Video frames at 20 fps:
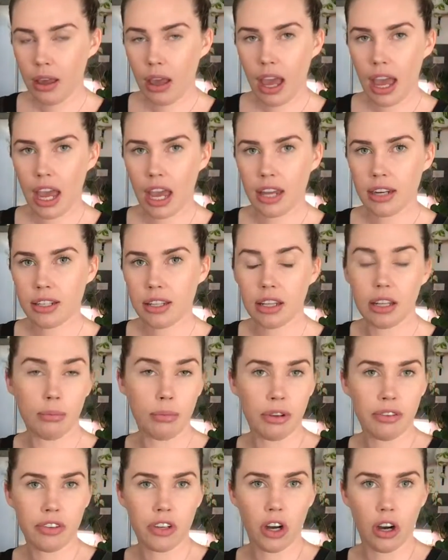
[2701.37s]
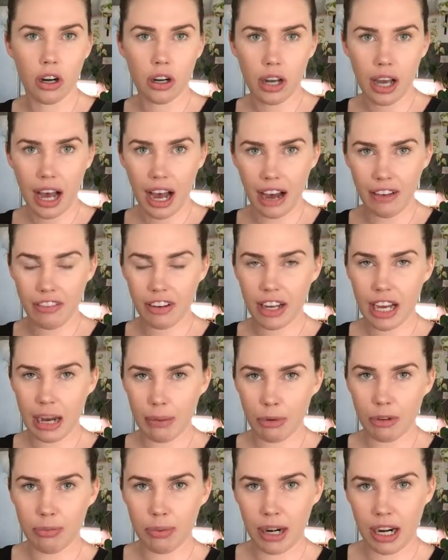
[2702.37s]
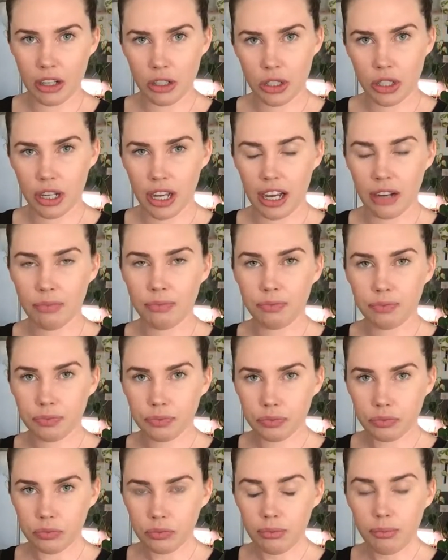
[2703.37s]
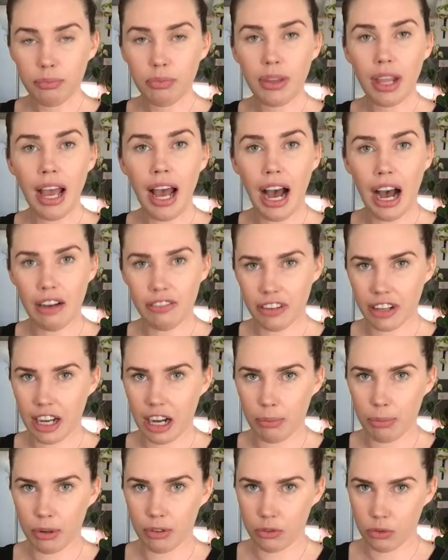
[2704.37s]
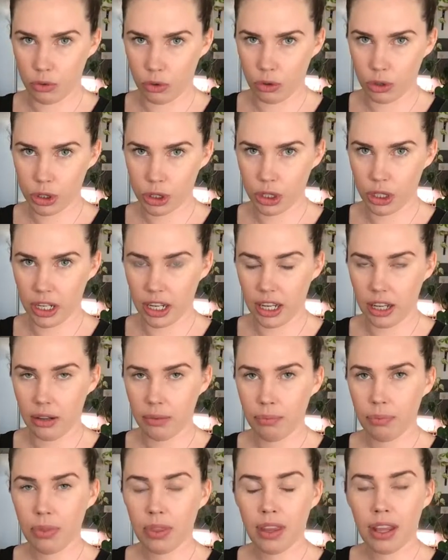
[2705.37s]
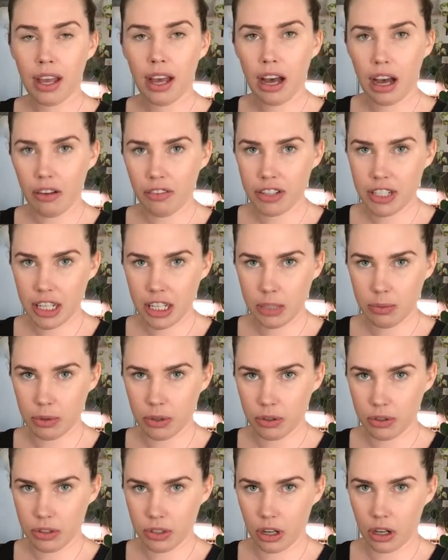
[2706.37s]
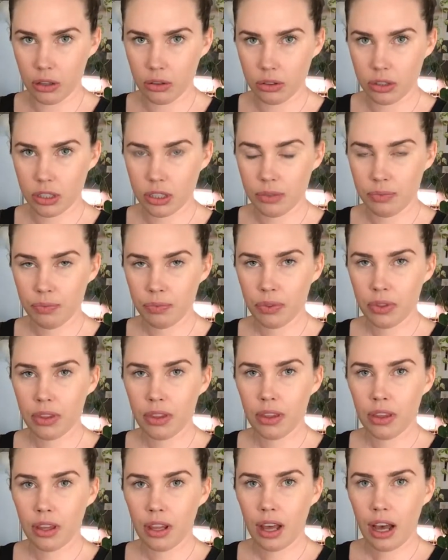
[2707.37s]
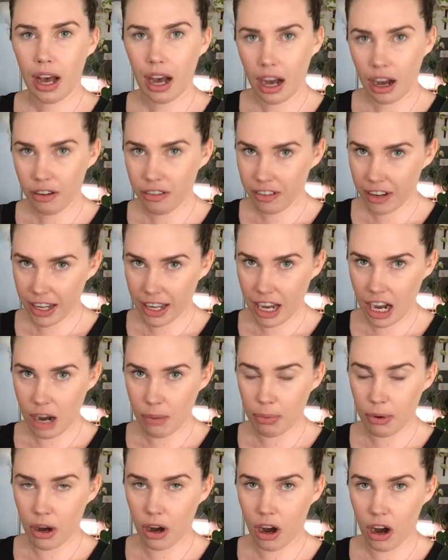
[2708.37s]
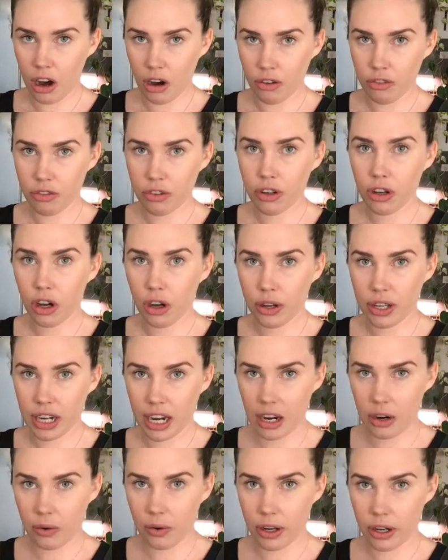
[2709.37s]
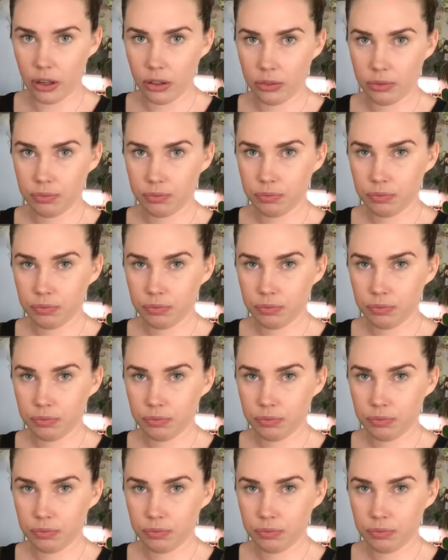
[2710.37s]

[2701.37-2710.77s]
And then we've got half a cup of brown sugar, half a cup of raw sugar, half a teaspoon of salt, half a cup of coconut oil,